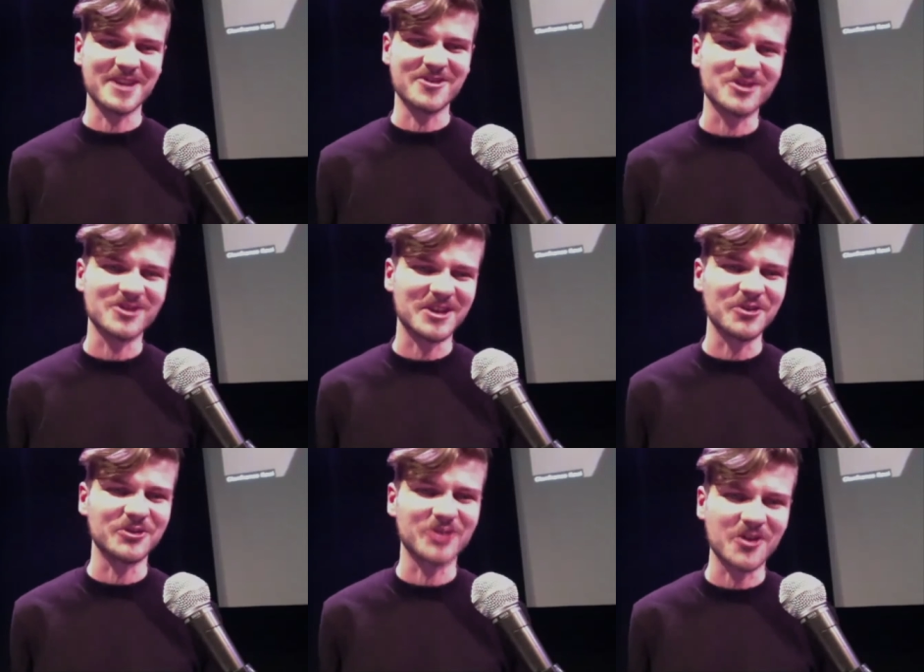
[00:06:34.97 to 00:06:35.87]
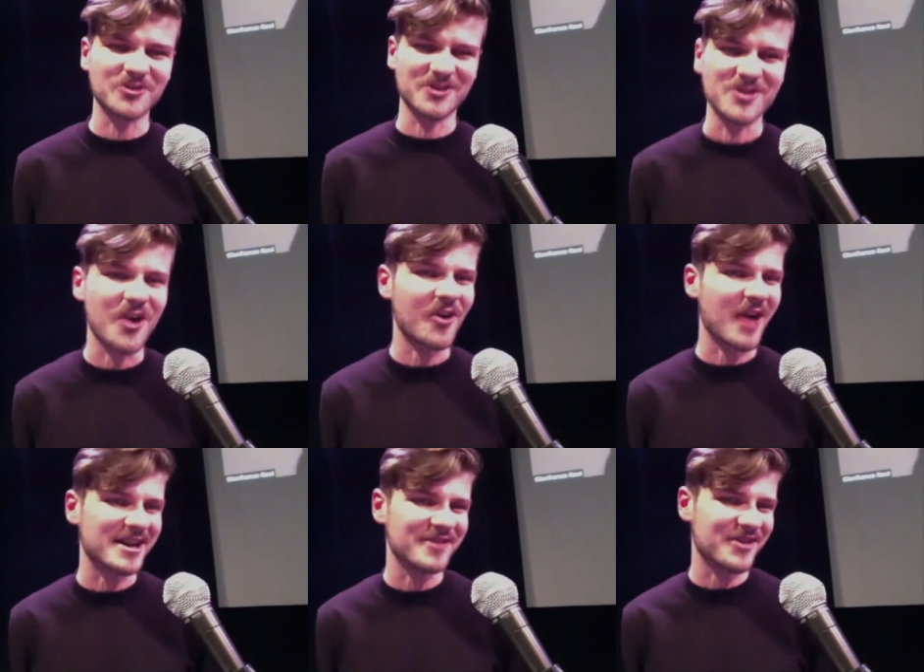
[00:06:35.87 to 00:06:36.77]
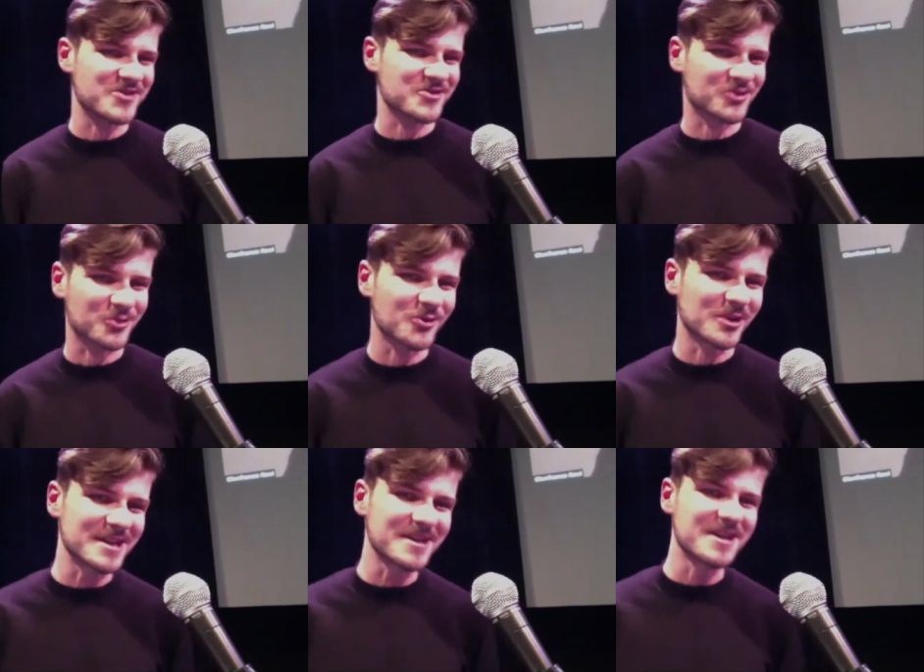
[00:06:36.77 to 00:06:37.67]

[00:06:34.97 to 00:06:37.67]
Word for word: and you still don't know anything truly.